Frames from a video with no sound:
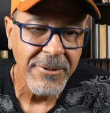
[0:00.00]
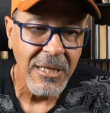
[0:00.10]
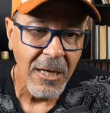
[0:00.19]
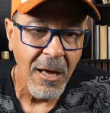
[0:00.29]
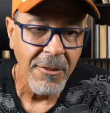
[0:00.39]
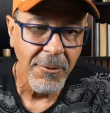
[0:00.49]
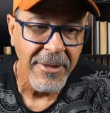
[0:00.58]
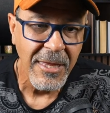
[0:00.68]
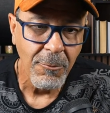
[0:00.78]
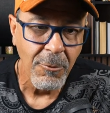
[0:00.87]
law the
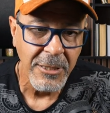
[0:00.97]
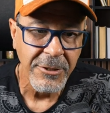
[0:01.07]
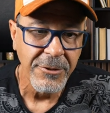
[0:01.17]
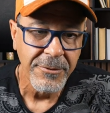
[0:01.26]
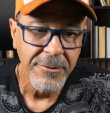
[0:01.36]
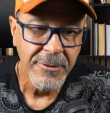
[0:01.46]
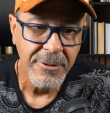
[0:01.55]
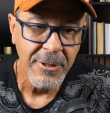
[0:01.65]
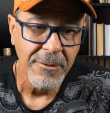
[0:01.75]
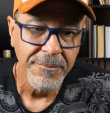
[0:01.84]
way they want to.
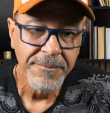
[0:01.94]
So